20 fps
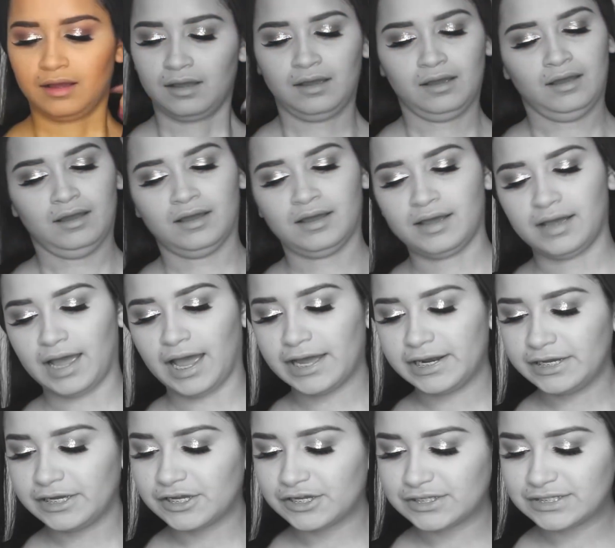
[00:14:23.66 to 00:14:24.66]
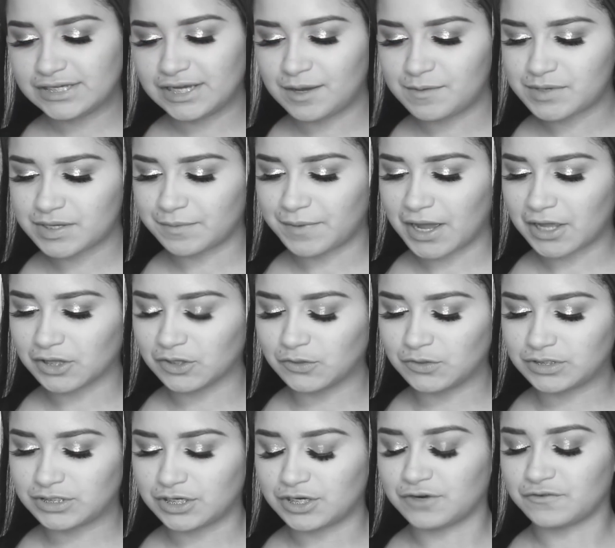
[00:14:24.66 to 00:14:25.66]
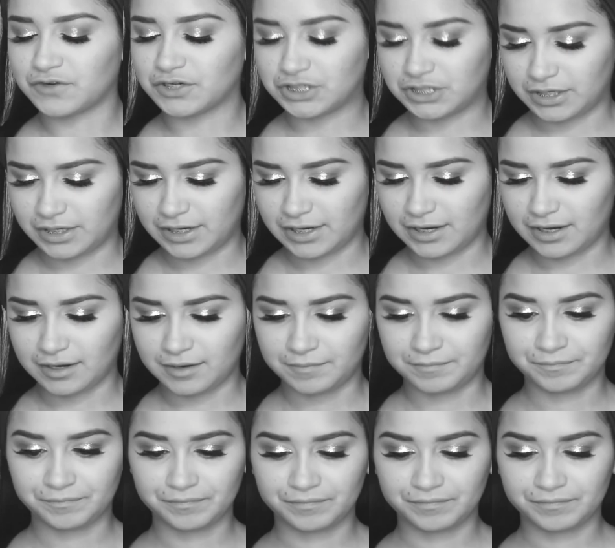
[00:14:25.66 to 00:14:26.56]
Any good tips about losing your virginity?